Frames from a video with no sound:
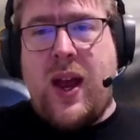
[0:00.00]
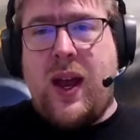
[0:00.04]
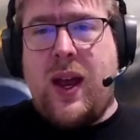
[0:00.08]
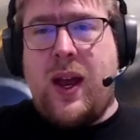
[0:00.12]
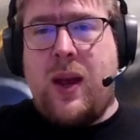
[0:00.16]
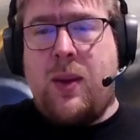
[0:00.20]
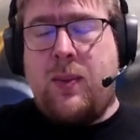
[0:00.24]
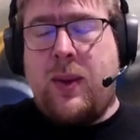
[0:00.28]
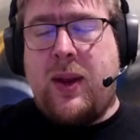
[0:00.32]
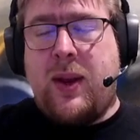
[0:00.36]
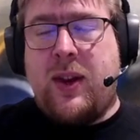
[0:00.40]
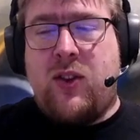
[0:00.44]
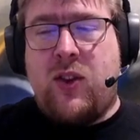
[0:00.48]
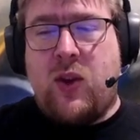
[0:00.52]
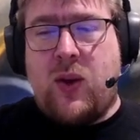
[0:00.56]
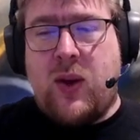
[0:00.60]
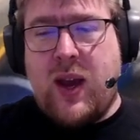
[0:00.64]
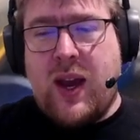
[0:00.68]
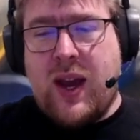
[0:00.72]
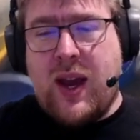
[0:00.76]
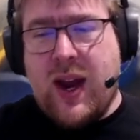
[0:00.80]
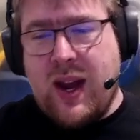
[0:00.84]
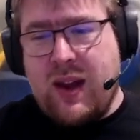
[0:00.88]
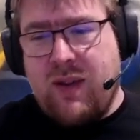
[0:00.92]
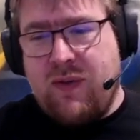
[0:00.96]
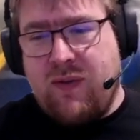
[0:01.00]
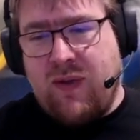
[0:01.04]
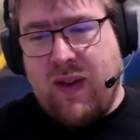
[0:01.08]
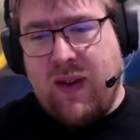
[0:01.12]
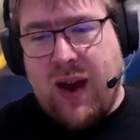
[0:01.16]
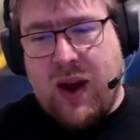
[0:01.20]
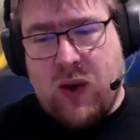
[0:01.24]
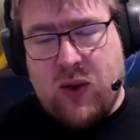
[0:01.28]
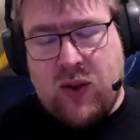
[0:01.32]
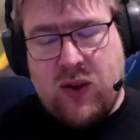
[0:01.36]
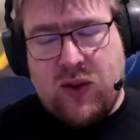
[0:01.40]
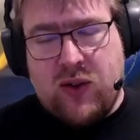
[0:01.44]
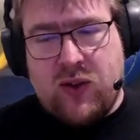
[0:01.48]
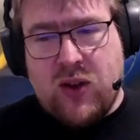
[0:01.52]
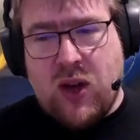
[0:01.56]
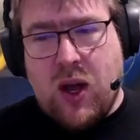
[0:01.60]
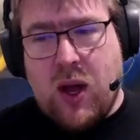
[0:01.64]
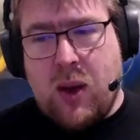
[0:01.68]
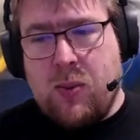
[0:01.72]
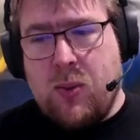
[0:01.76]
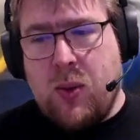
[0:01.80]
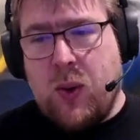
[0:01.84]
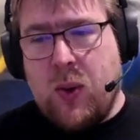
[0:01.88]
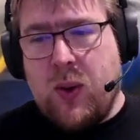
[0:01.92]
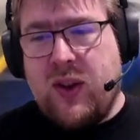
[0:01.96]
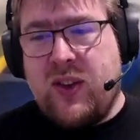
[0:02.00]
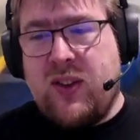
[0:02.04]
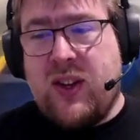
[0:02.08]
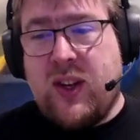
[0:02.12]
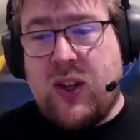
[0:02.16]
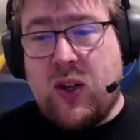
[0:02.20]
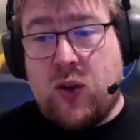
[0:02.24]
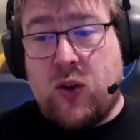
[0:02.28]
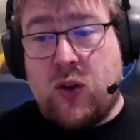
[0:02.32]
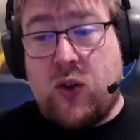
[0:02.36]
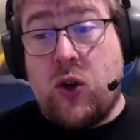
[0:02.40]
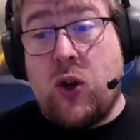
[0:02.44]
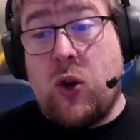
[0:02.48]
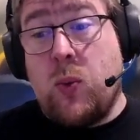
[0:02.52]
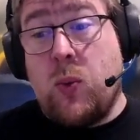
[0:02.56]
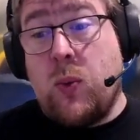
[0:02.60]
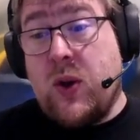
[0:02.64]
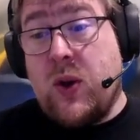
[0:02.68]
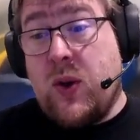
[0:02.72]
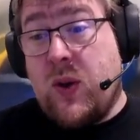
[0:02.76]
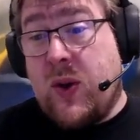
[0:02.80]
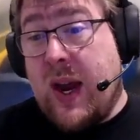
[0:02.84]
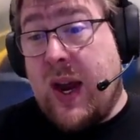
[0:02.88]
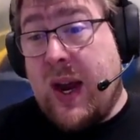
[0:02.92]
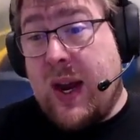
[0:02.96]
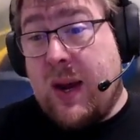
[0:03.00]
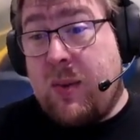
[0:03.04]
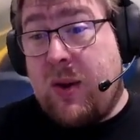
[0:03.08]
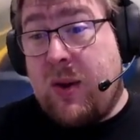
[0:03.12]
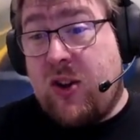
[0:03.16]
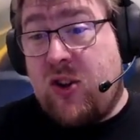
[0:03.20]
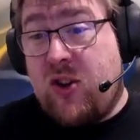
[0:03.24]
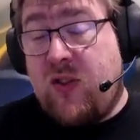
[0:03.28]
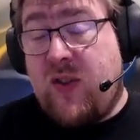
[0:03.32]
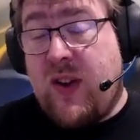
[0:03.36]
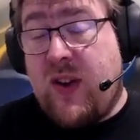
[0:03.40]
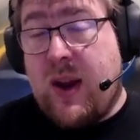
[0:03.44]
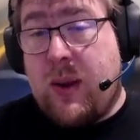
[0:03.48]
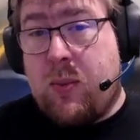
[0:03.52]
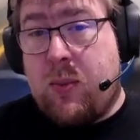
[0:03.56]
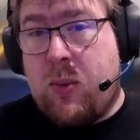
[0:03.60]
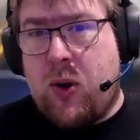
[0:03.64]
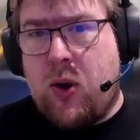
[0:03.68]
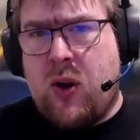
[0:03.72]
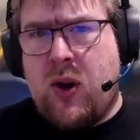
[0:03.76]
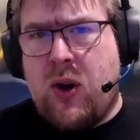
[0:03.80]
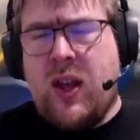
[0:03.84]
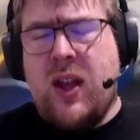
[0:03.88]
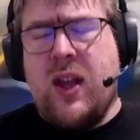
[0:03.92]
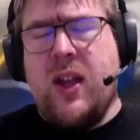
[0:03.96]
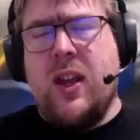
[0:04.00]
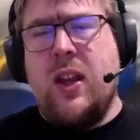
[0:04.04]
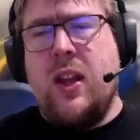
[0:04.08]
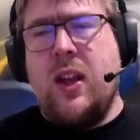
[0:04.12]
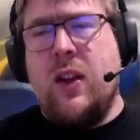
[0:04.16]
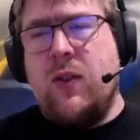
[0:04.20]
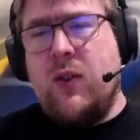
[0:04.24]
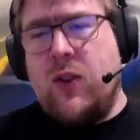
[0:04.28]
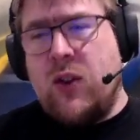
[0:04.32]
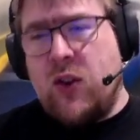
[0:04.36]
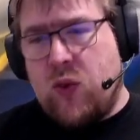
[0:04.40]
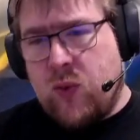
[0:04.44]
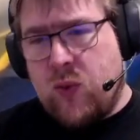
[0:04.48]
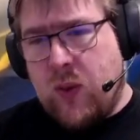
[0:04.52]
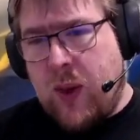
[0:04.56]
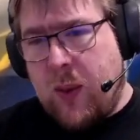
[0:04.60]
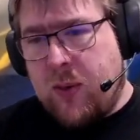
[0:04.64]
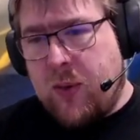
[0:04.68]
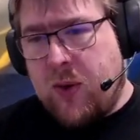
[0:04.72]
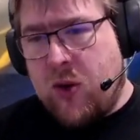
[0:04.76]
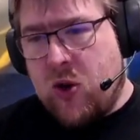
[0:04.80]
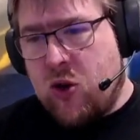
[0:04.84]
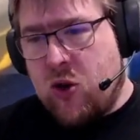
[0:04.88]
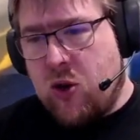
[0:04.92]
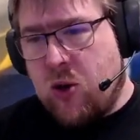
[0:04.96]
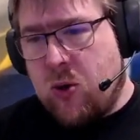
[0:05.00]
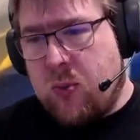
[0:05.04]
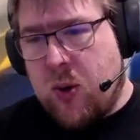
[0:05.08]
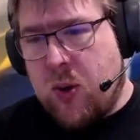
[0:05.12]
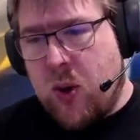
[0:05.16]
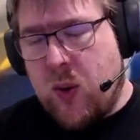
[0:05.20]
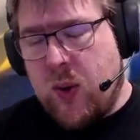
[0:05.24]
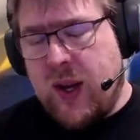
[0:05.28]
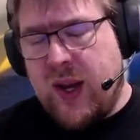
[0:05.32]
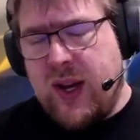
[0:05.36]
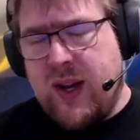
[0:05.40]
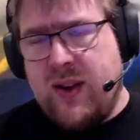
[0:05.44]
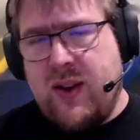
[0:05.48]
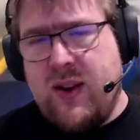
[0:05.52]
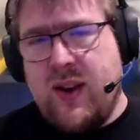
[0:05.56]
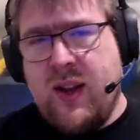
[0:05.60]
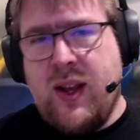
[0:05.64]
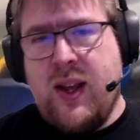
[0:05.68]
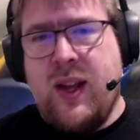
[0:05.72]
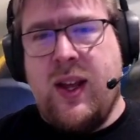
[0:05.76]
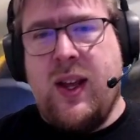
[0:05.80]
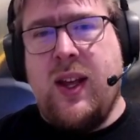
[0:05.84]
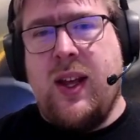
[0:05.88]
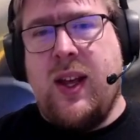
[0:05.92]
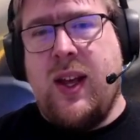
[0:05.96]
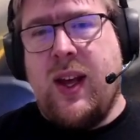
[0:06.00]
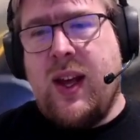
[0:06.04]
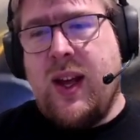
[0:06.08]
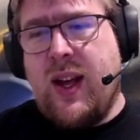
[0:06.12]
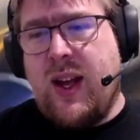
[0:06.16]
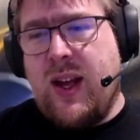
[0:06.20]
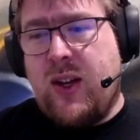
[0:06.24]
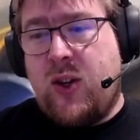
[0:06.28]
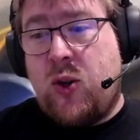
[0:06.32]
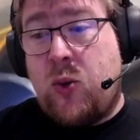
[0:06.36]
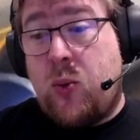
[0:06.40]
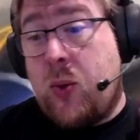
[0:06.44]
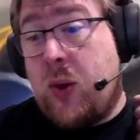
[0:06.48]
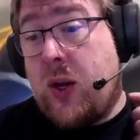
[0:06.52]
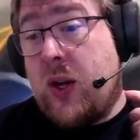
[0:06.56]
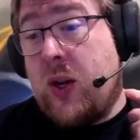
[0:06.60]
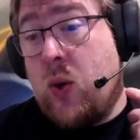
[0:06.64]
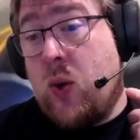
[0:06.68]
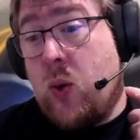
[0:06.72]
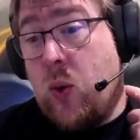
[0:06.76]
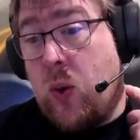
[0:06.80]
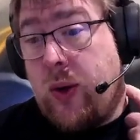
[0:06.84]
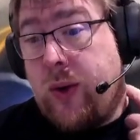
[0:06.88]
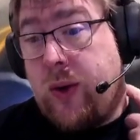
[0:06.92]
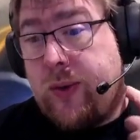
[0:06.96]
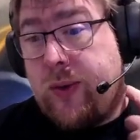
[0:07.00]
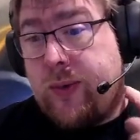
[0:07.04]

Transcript: It means you can kind of fire this combo in a single turn where you gain a bunch of amber, you've disrupted your opponent. It's pretty cool.